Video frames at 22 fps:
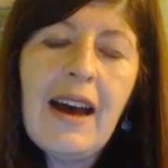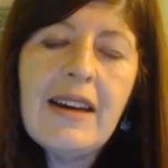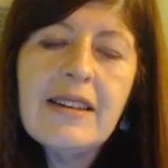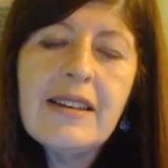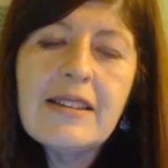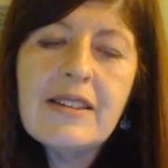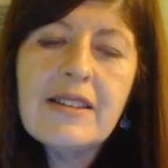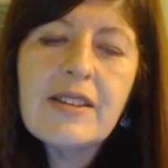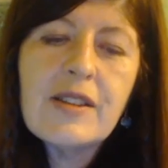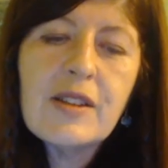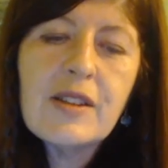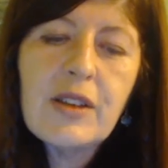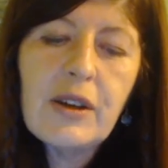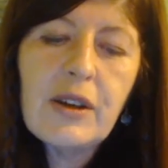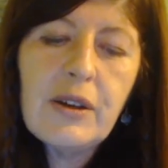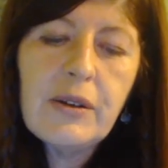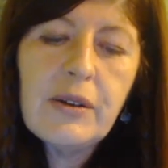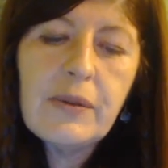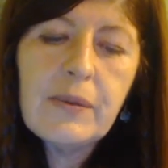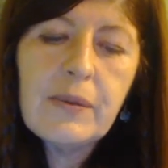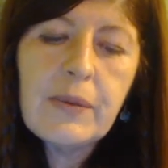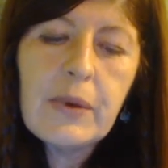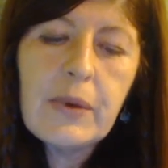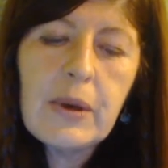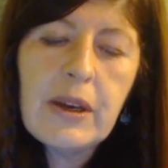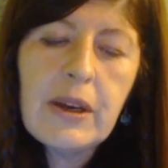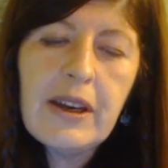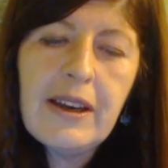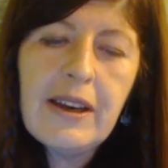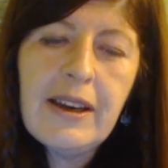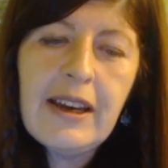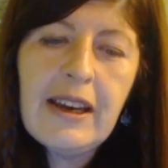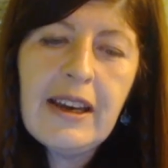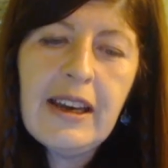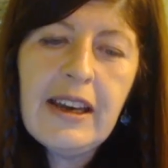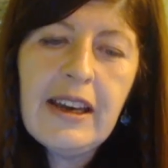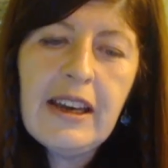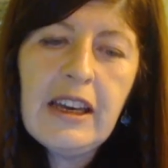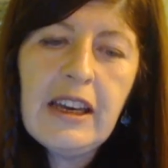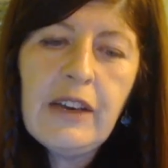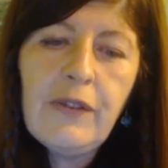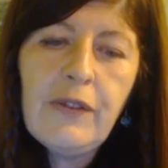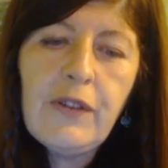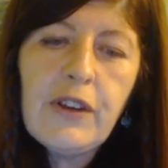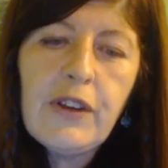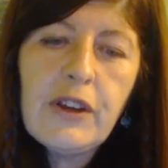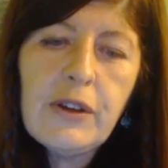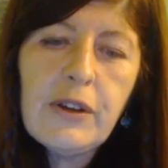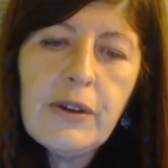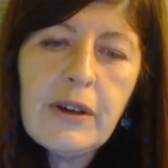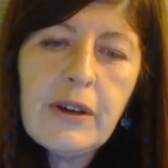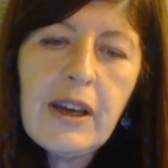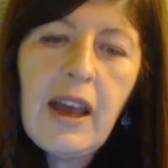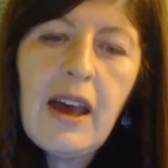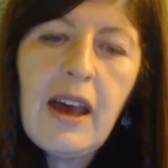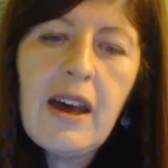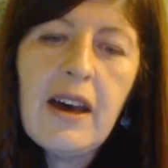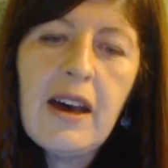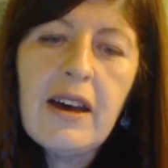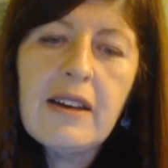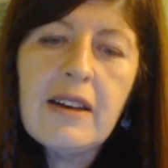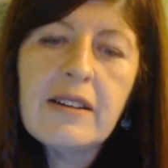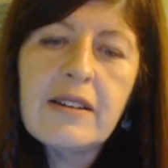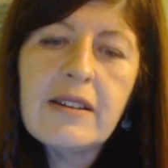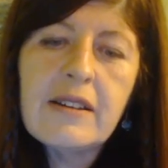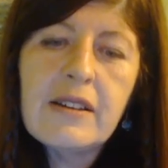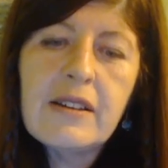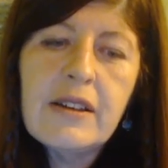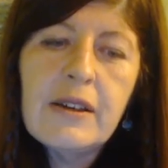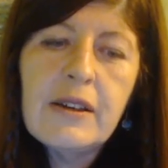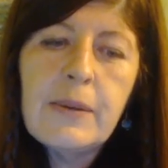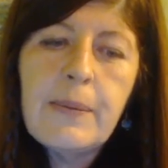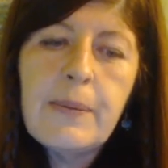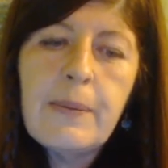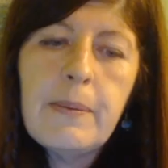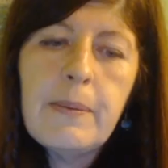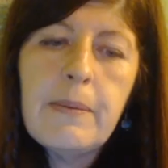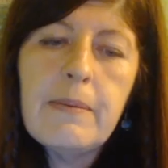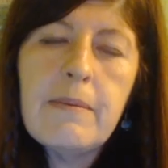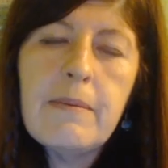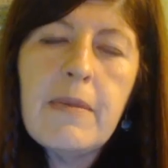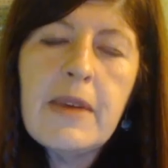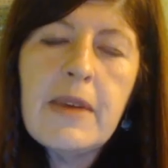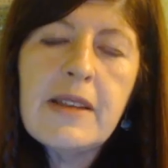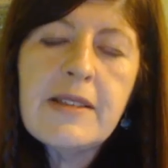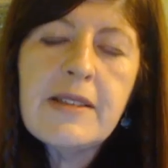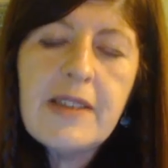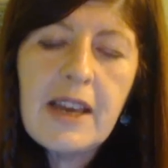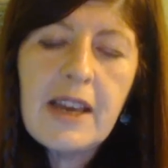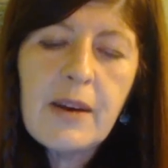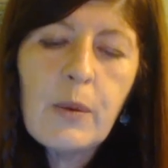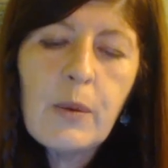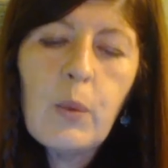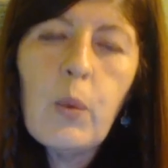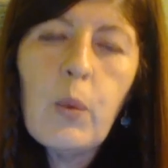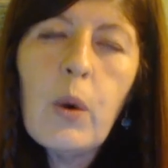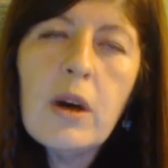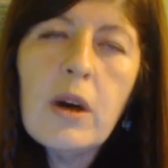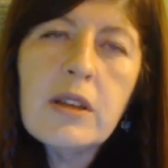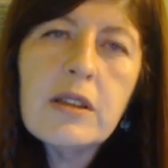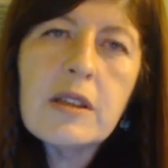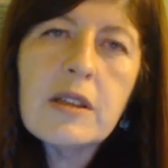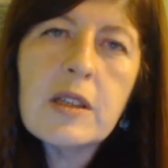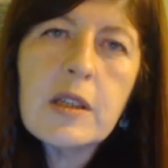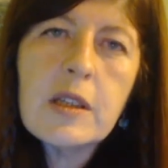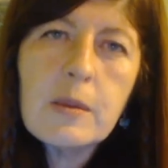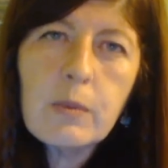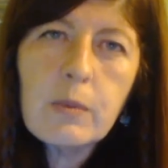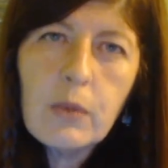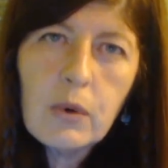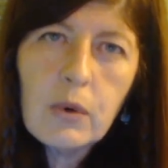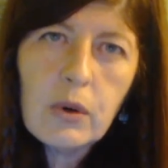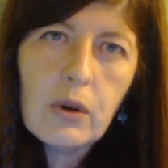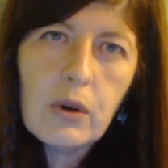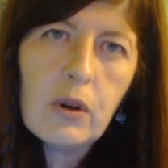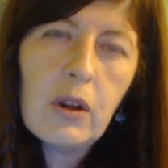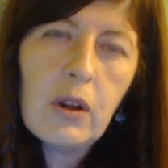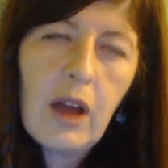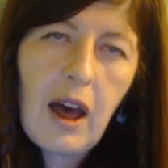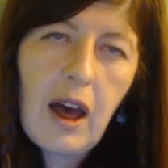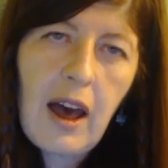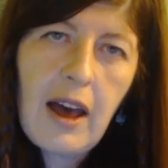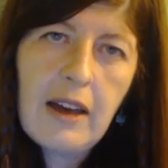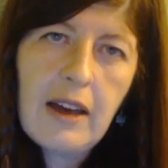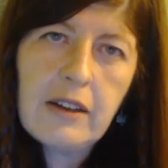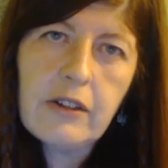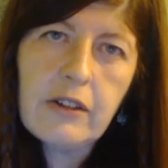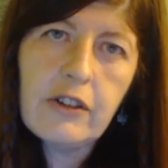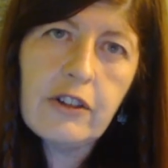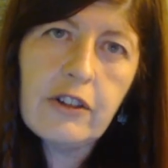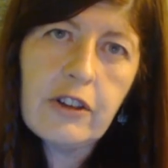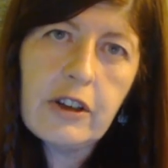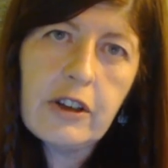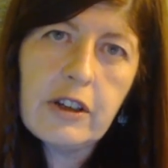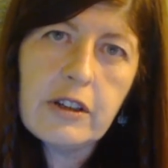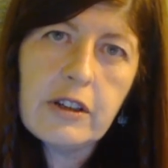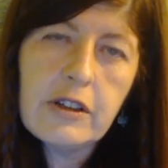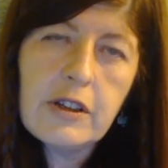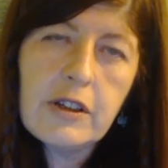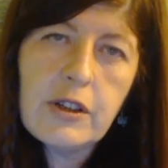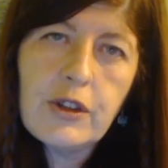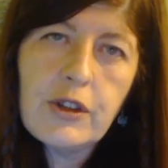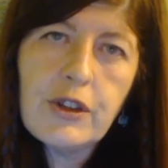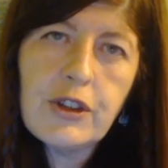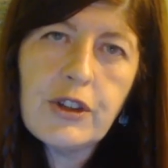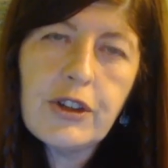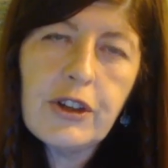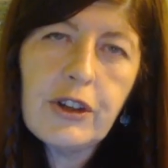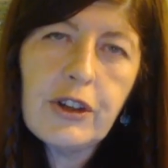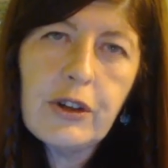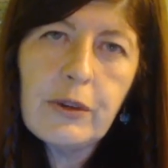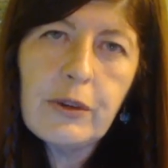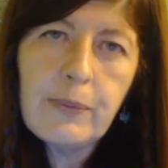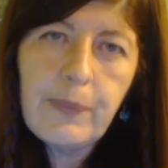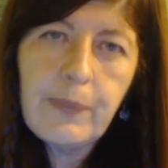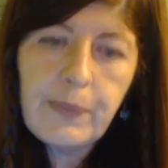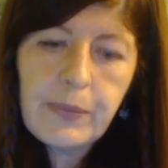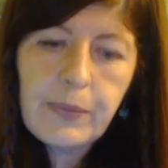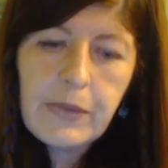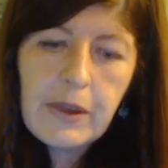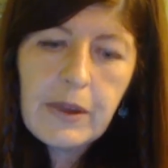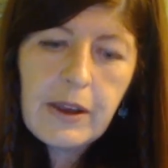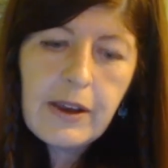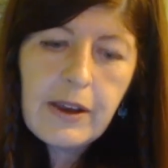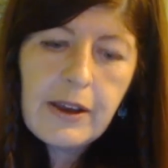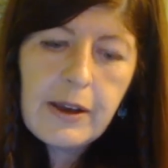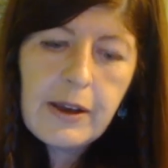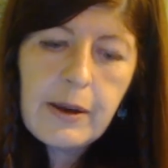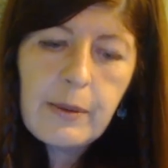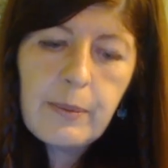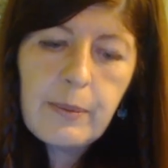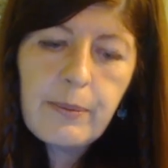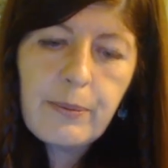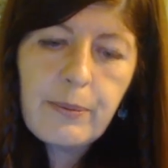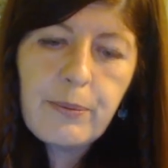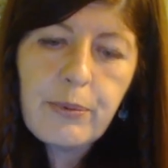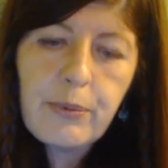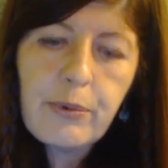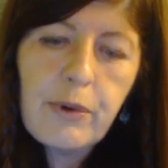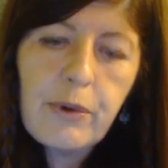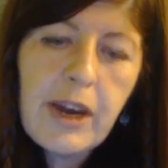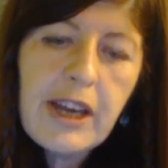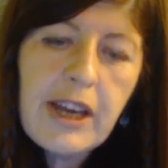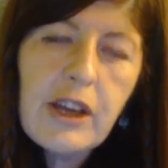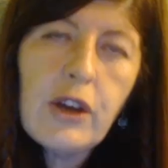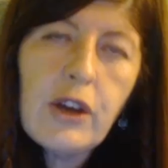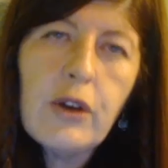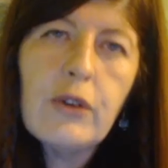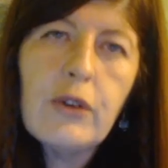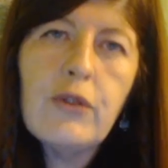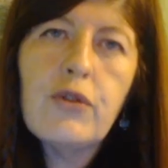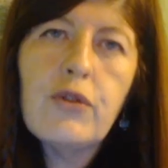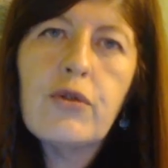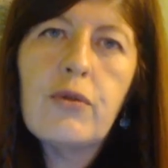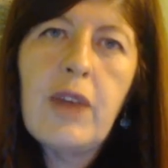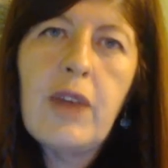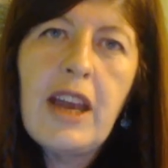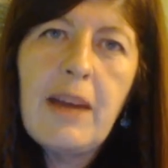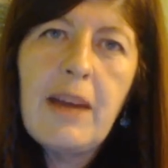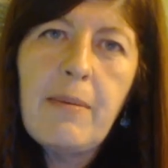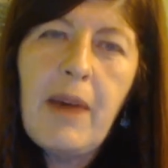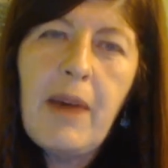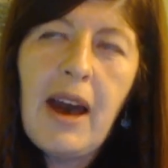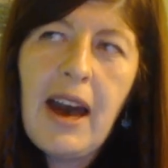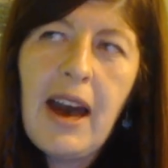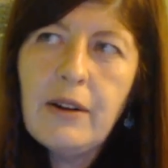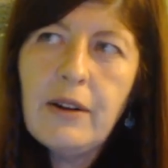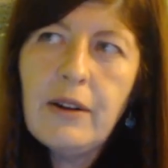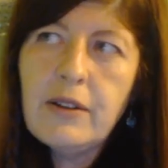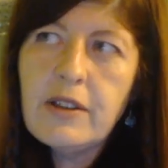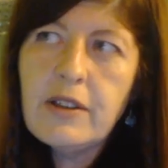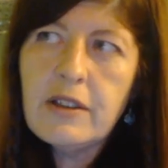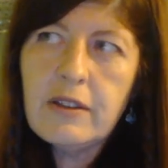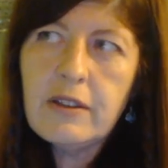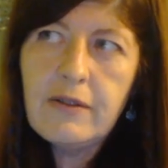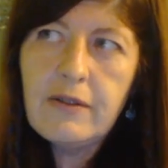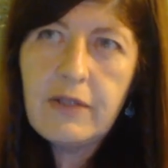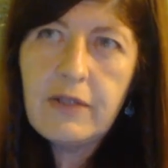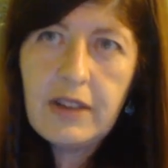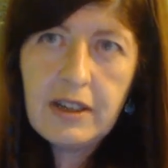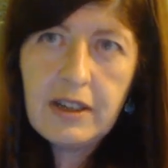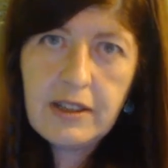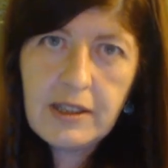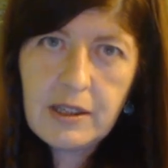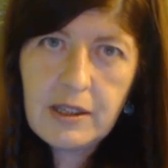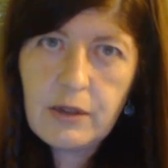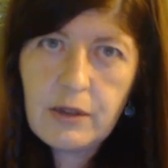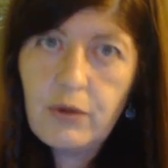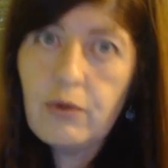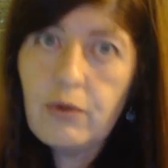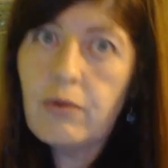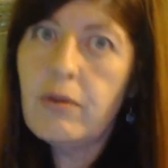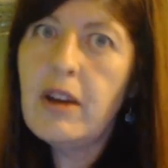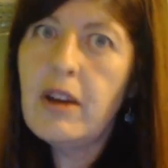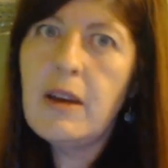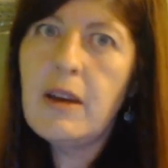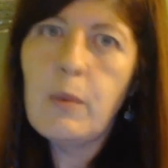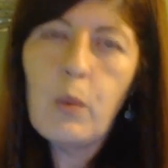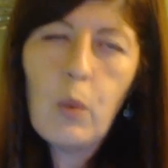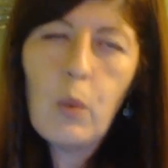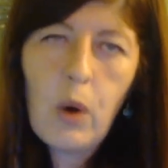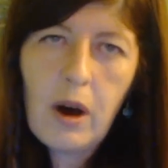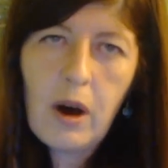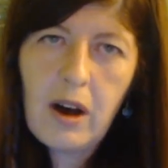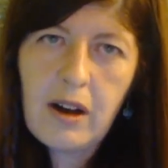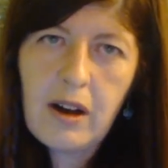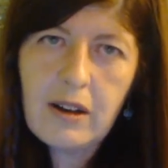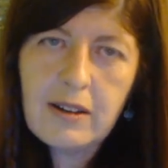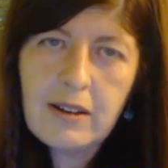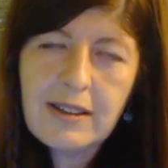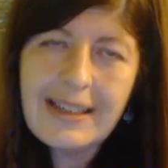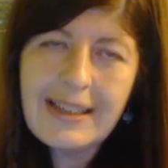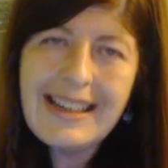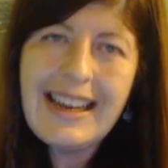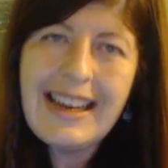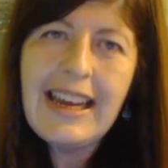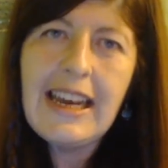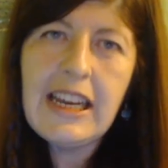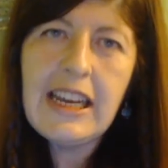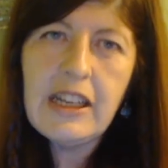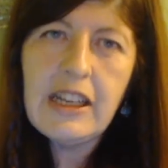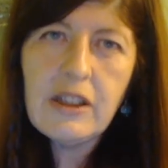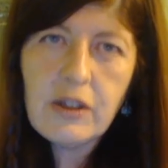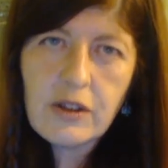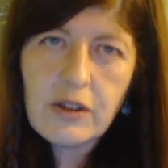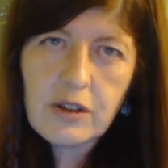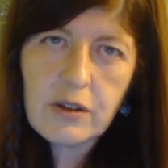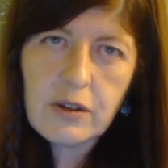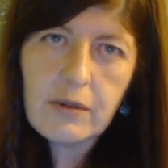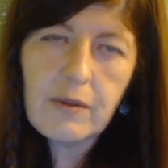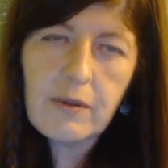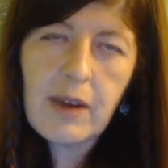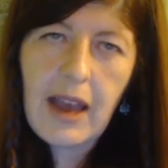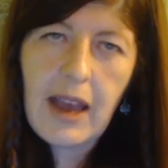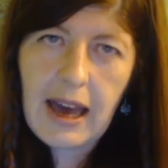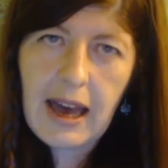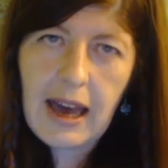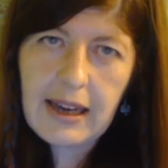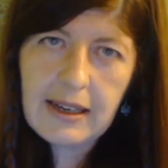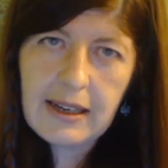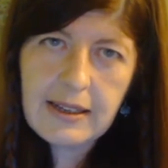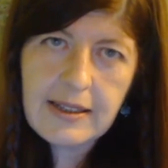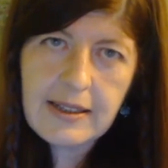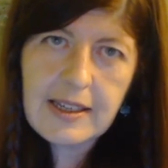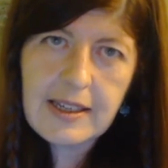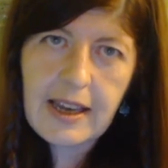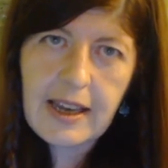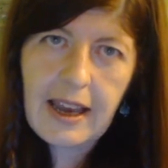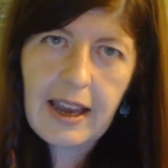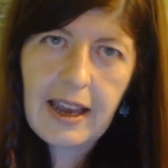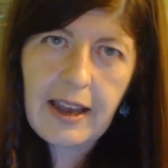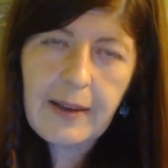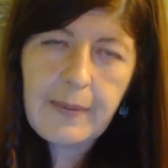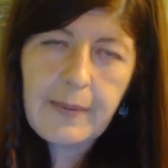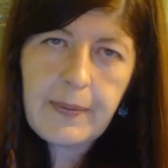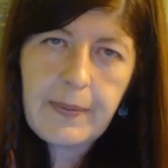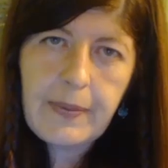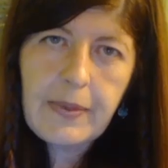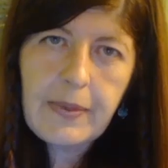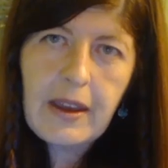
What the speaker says: And so if you can take one small action to bring your dream out of this dream world and into reality,